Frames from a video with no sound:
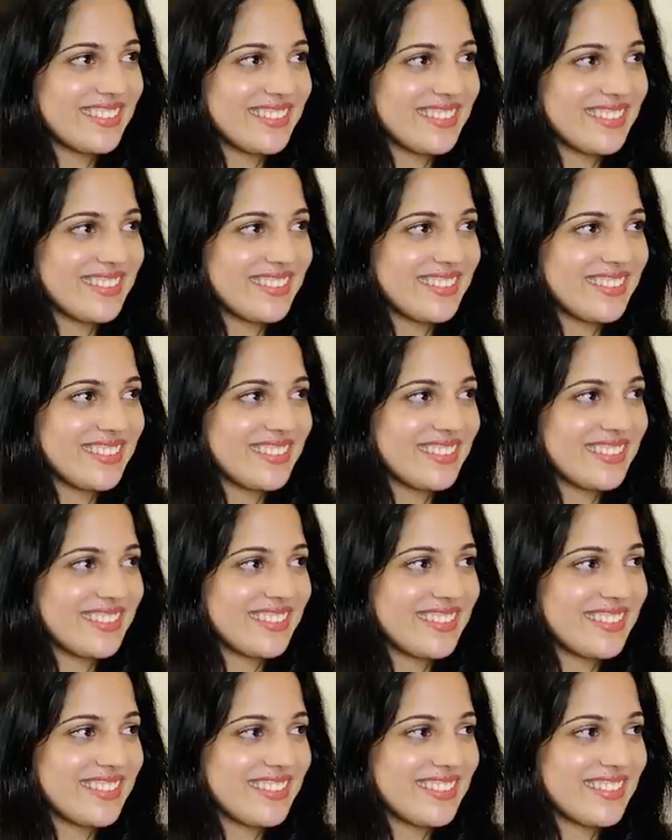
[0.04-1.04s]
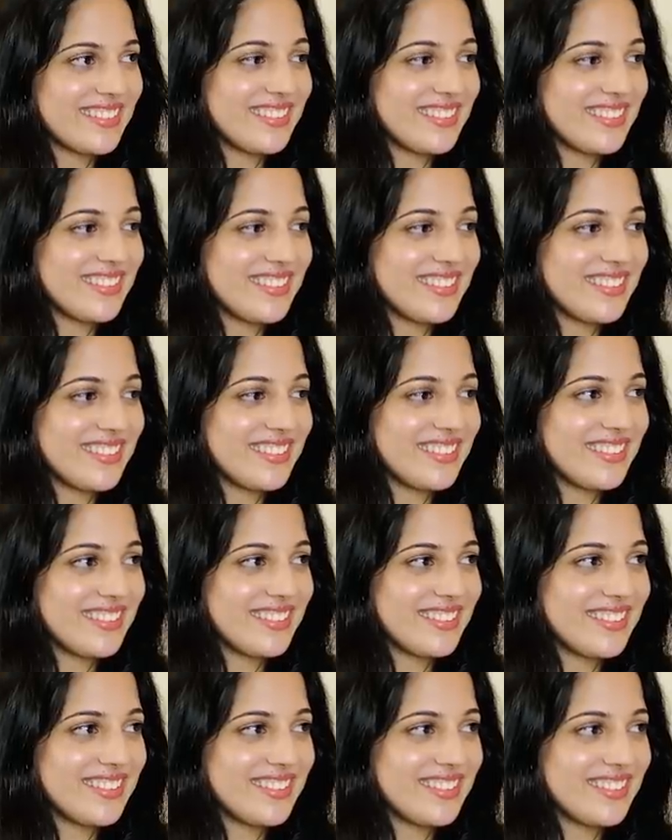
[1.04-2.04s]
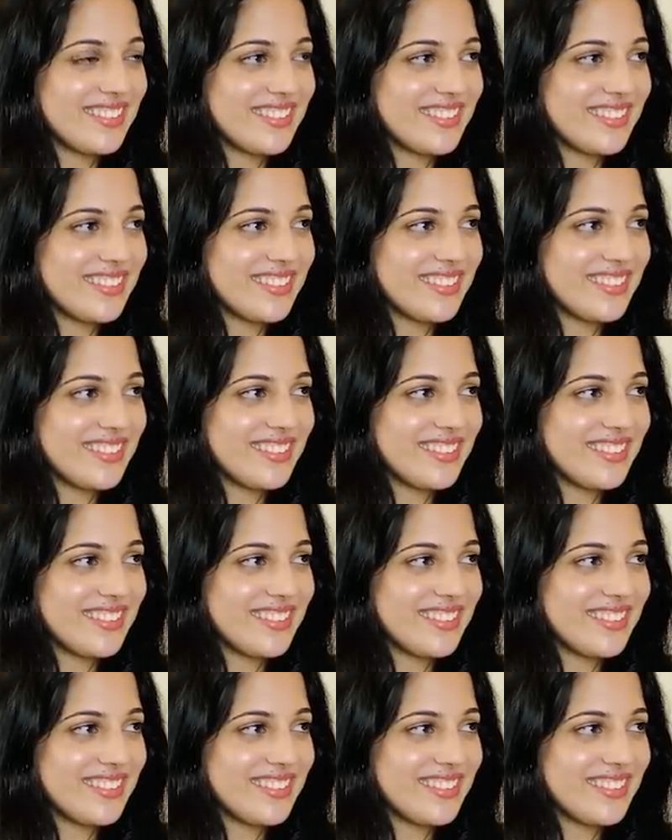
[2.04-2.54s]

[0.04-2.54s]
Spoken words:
(not speaking)